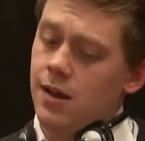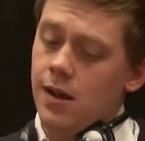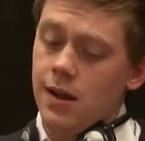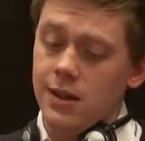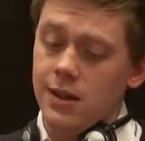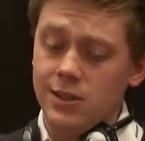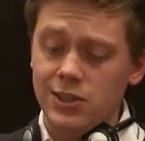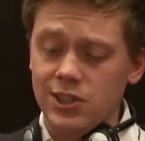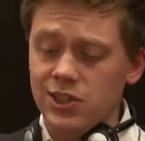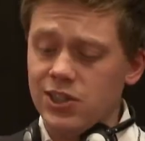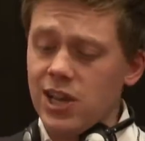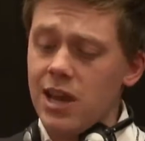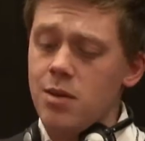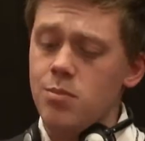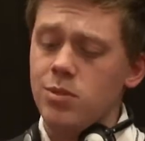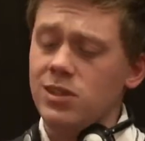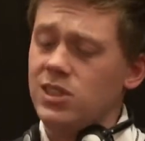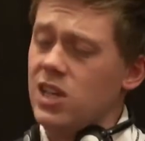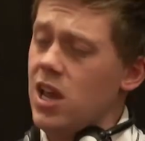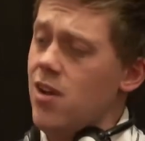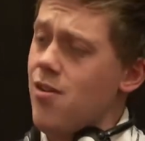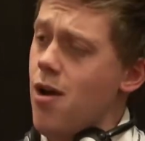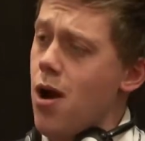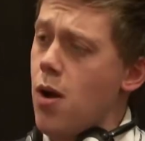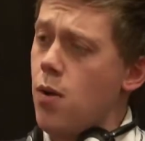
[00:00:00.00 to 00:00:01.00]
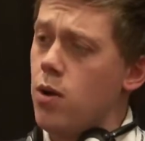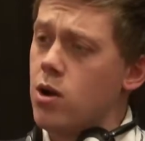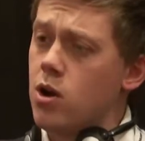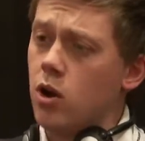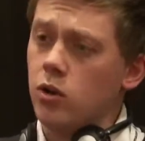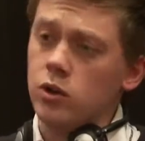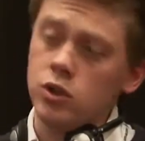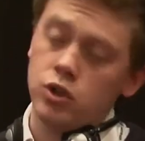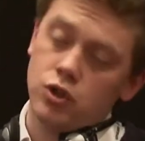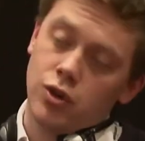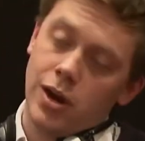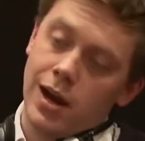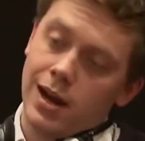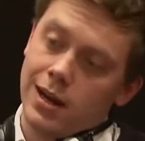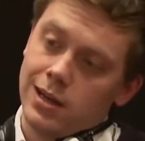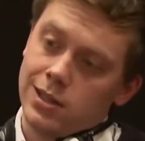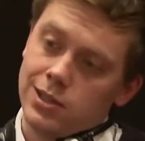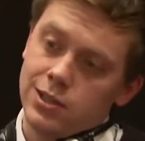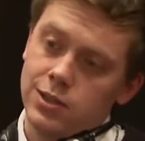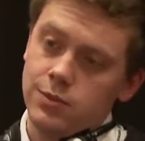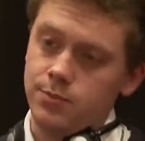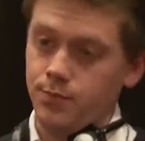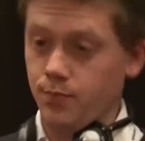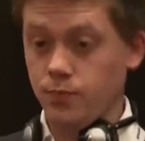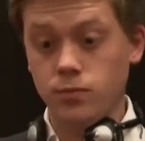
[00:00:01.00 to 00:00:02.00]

It's the same with zero-hour contracts.